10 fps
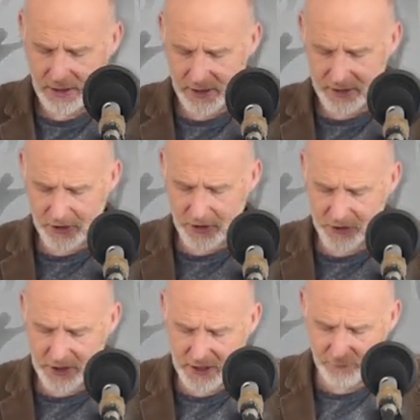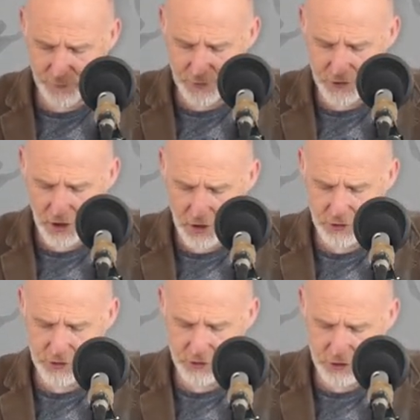uh, nursing infants,
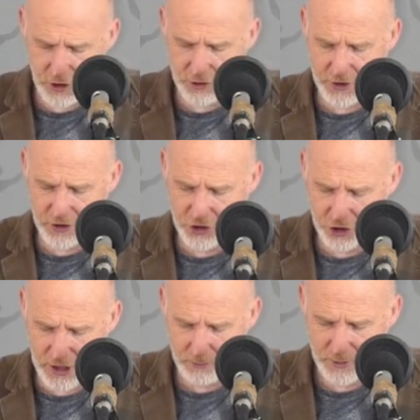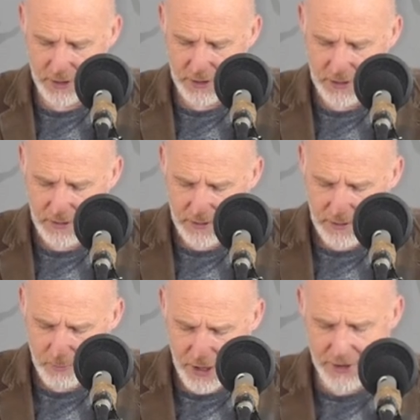oxen, donkeys, sheep,
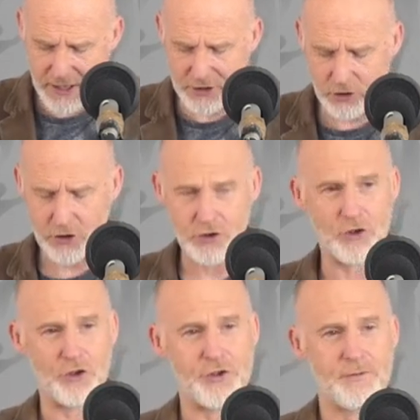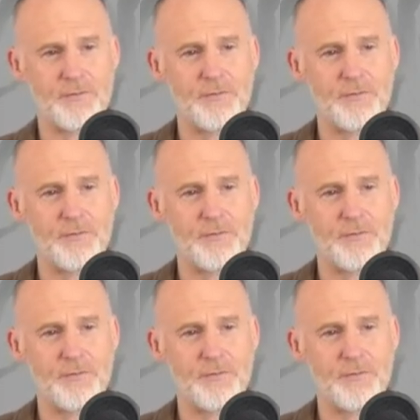by the edge of the sword.